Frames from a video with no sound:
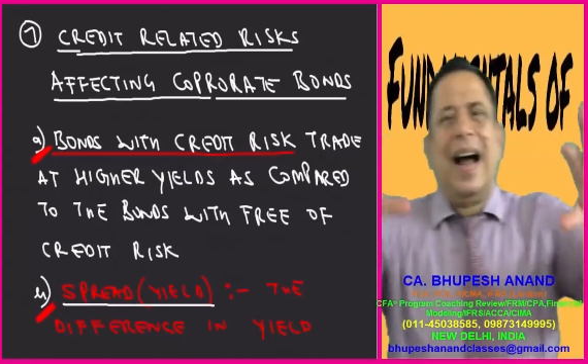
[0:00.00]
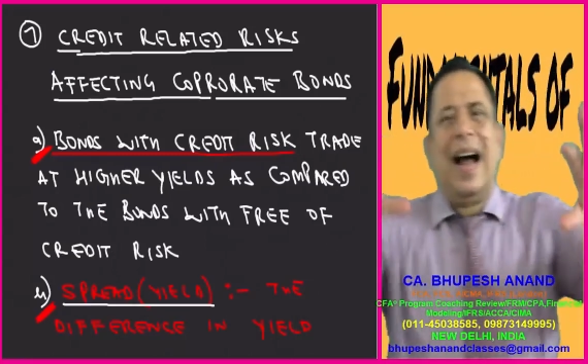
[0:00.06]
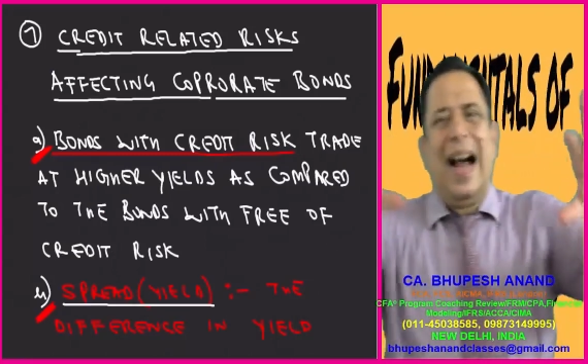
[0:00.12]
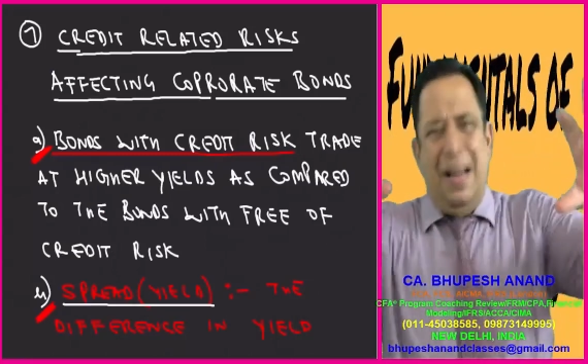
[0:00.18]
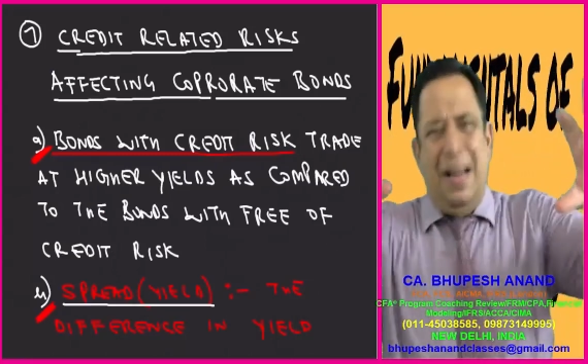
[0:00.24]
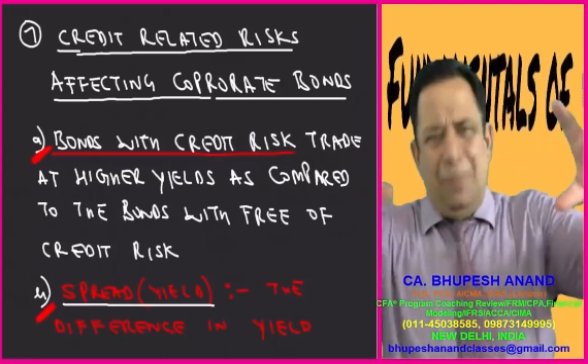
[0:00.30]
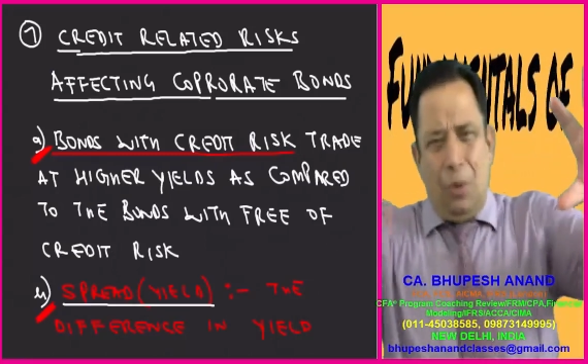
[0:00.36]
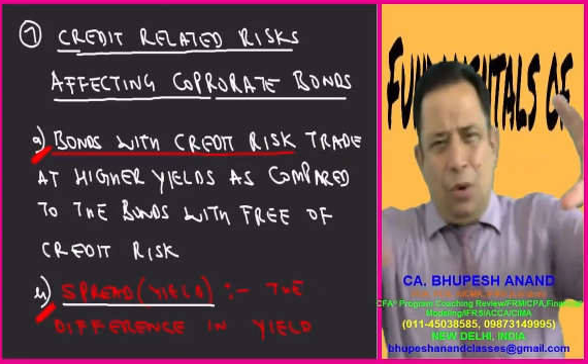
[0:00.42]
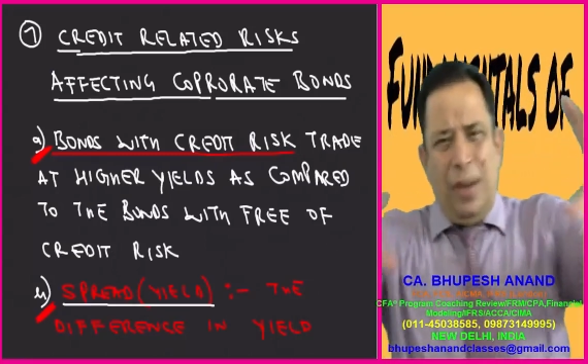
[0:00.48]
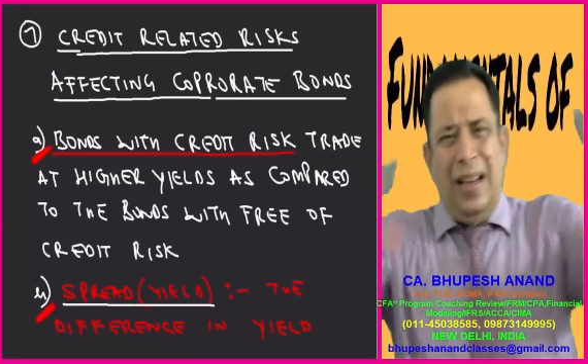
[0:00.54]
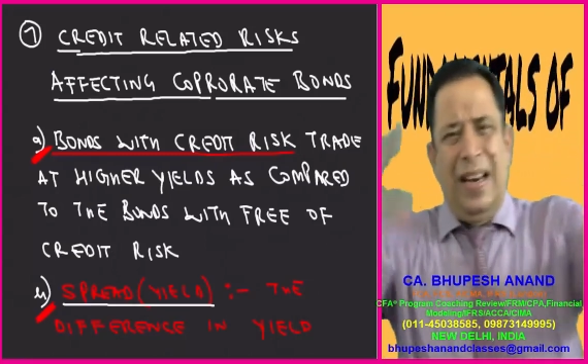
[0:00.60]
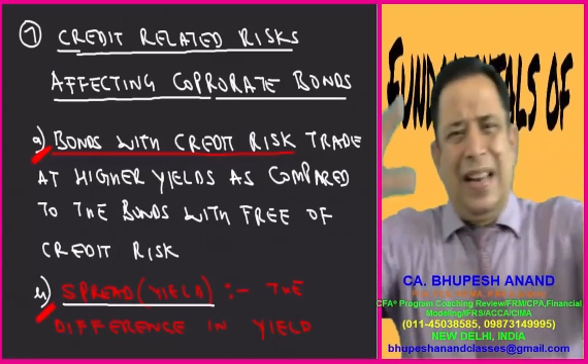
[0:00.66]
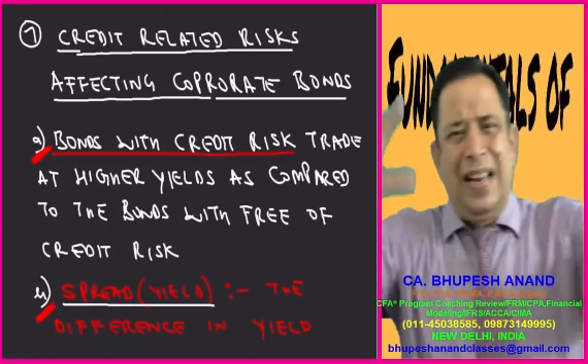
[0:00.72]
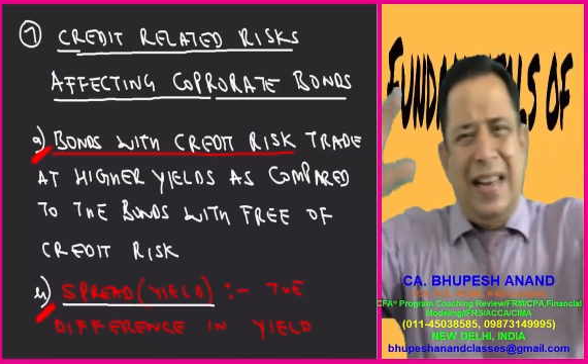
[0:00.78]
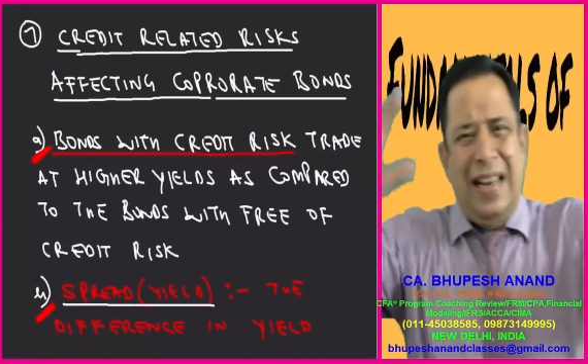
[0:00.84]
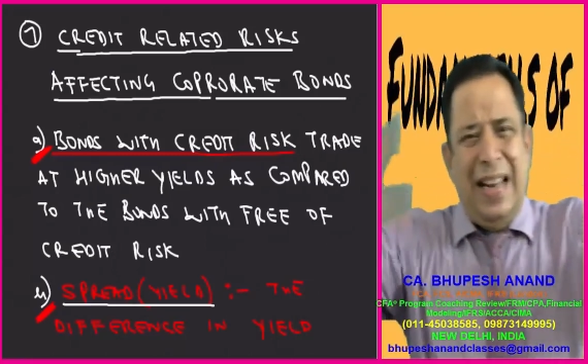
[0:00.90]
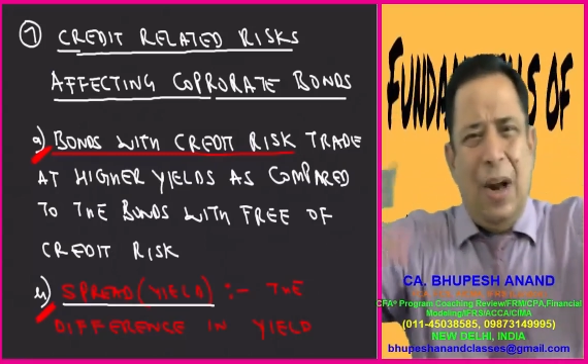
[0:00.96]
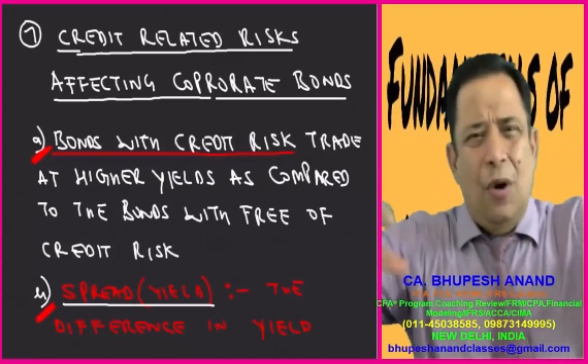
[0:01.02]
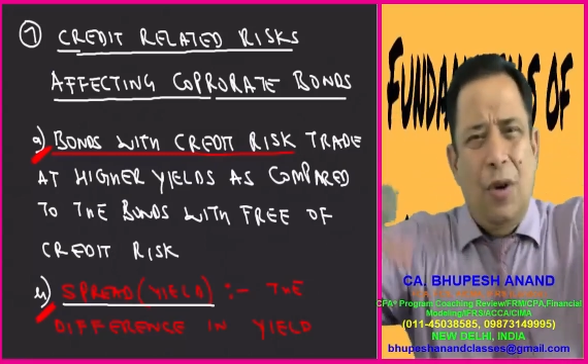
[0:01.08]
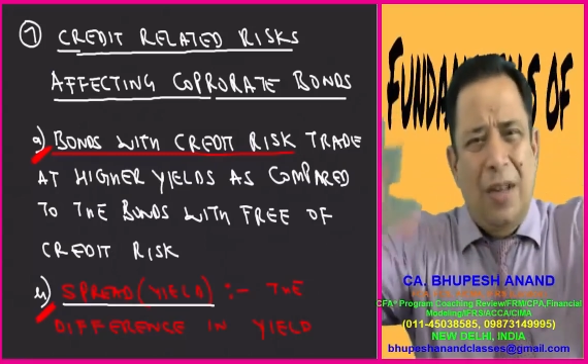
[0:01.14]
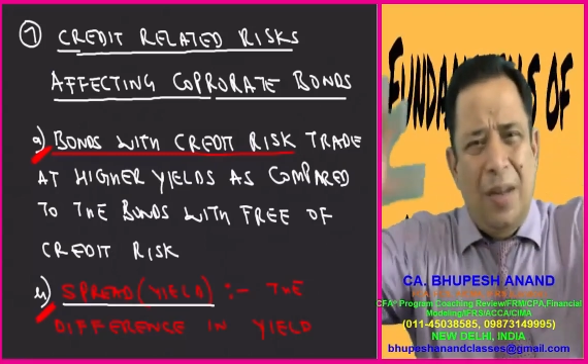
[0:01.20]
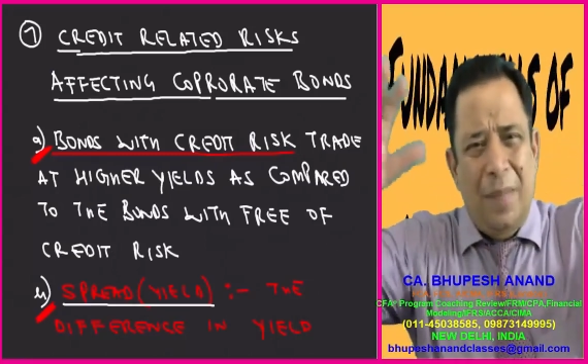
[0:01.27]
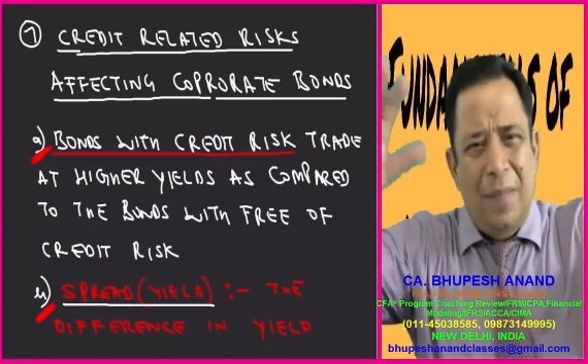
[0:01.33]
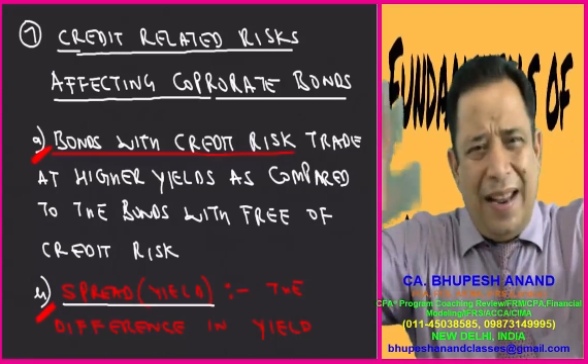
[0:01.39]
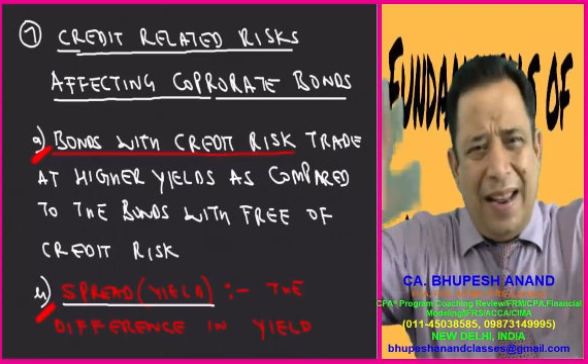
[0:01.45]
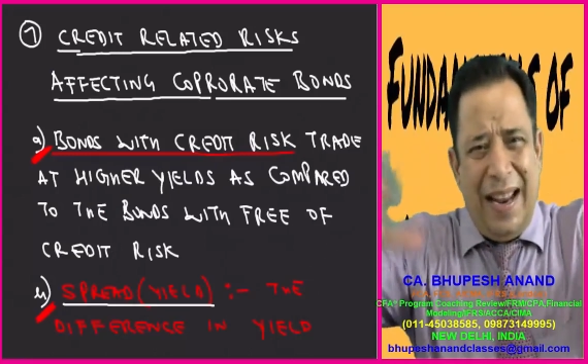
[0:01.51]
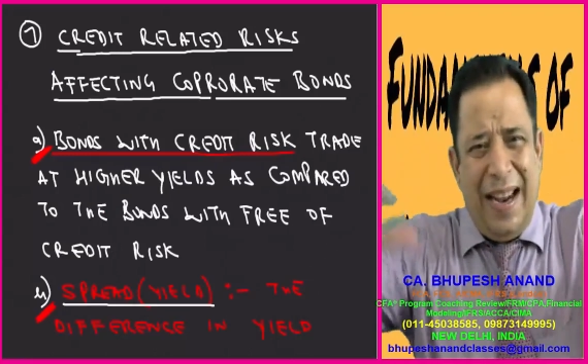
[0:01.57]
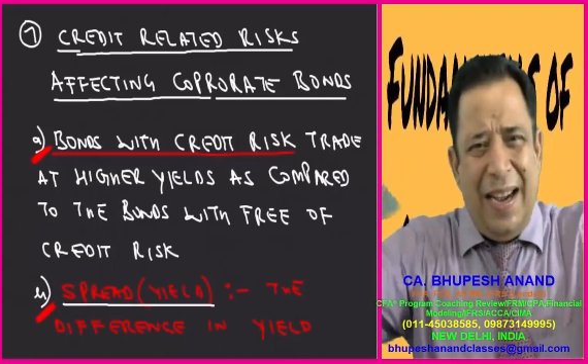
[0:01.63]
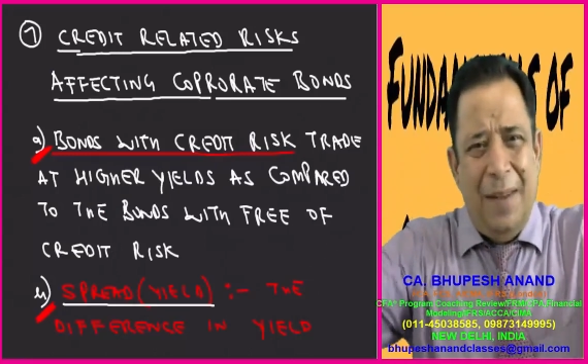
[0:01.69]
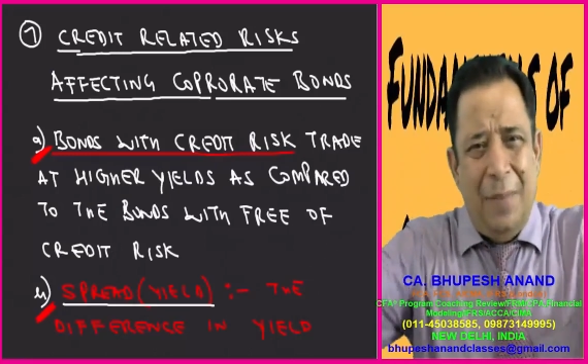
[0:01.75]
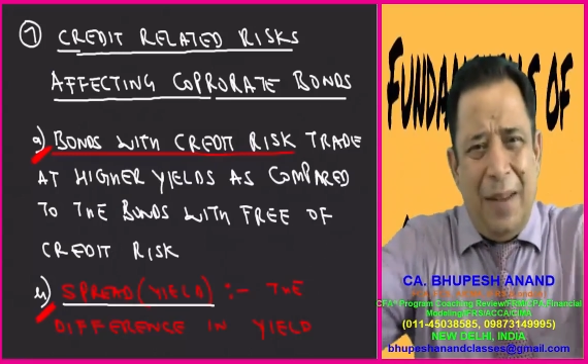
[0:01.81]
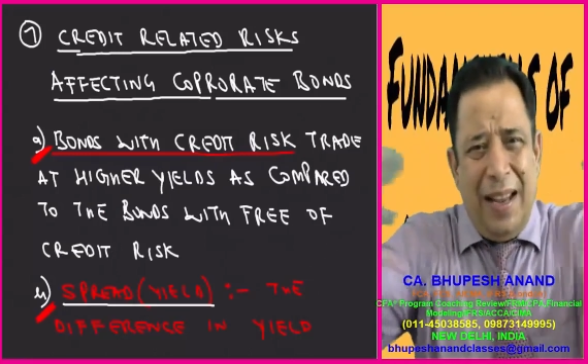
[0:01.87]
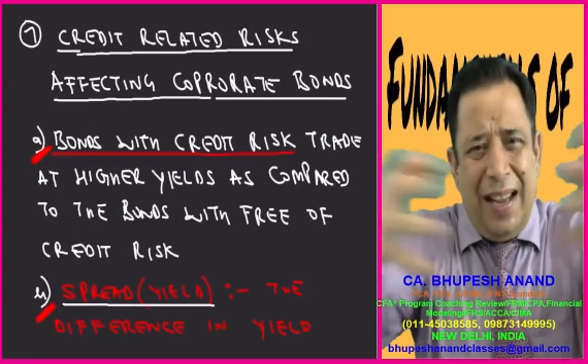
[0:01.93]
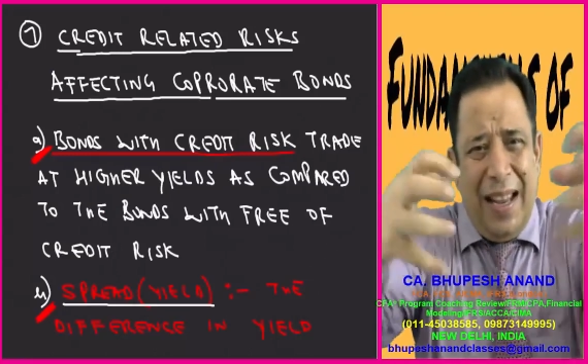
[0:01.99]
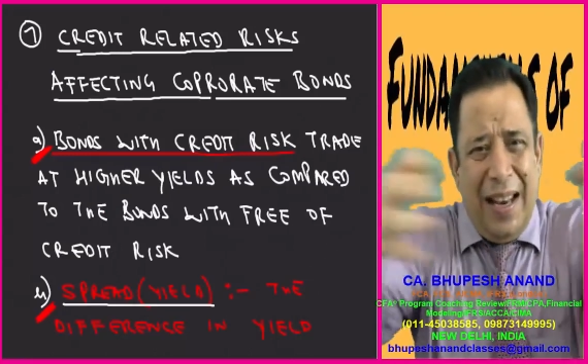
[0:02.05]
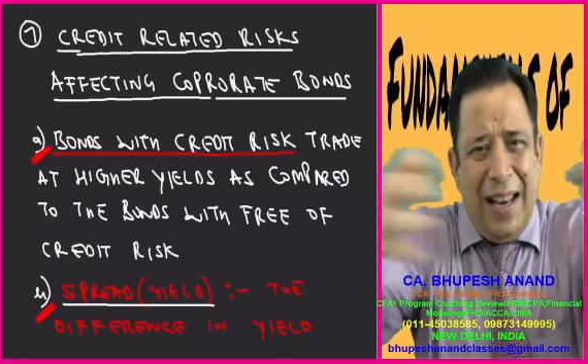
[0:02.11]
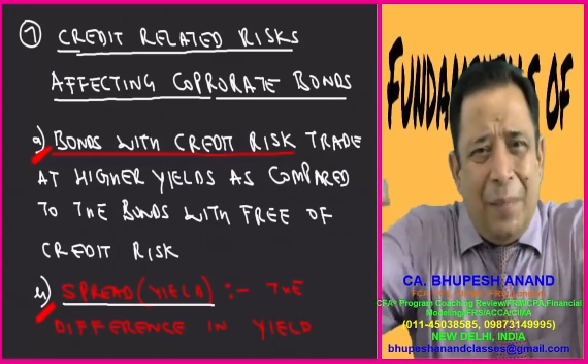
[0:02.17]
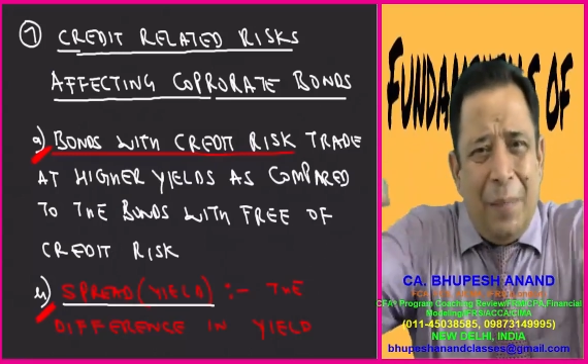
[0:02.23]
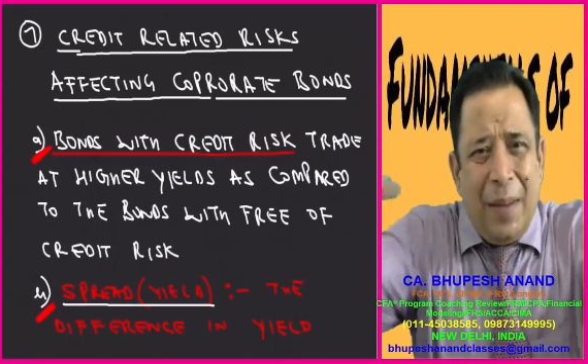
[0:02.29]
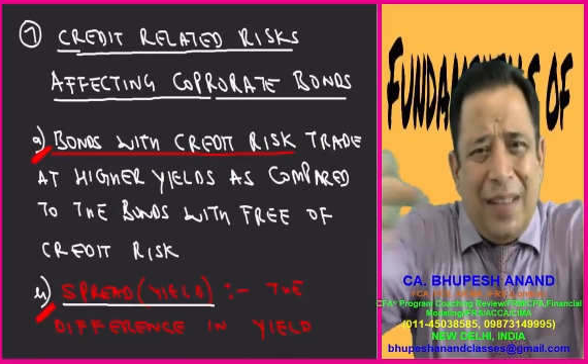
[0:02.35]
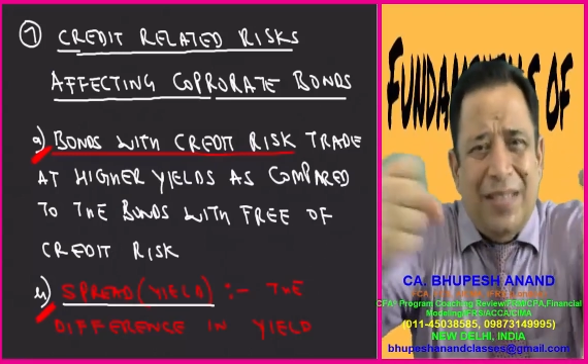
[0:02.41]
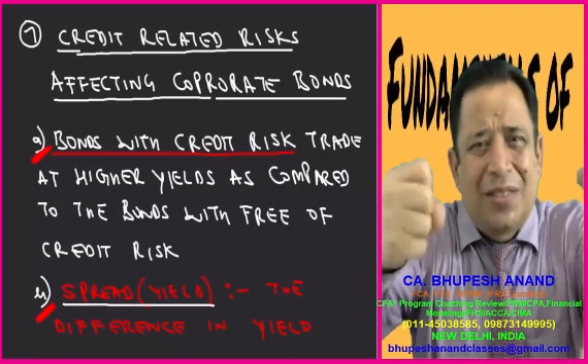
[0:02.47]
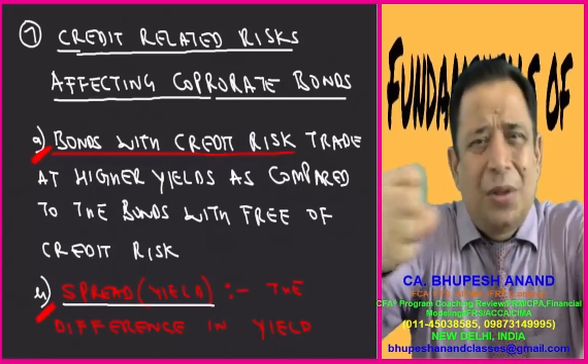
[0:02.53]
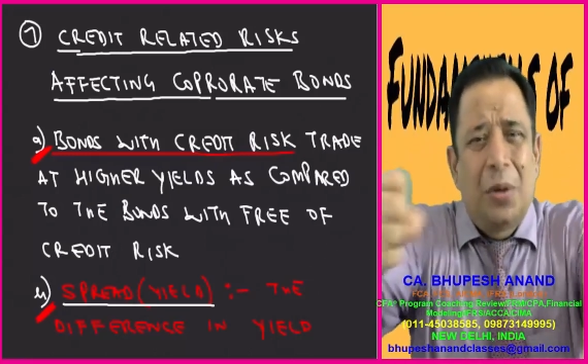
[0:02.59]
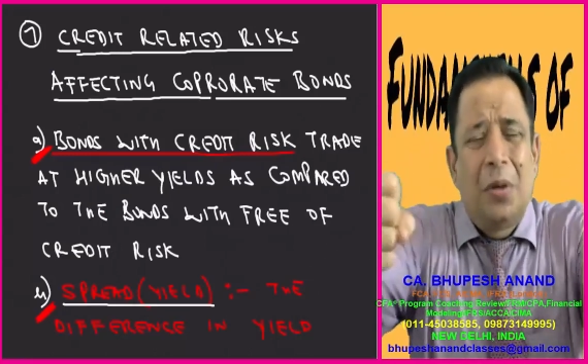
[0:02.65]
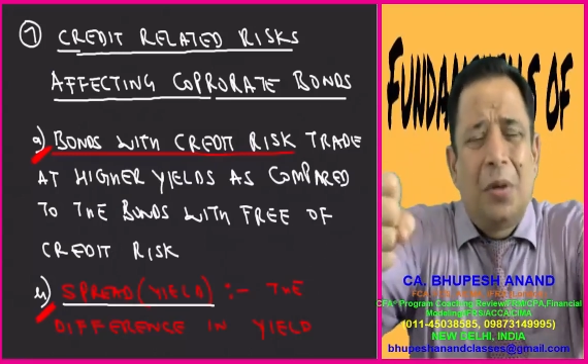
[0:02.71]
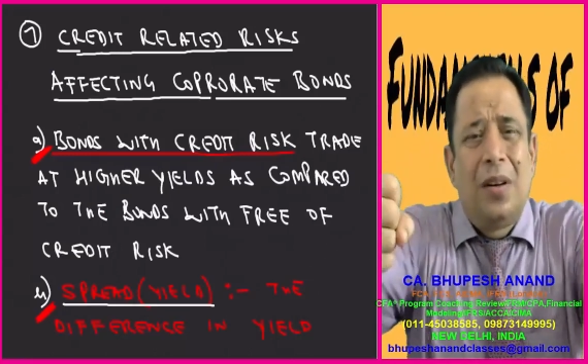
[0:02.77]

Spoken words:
I am doing learning outcome A and B in a mix,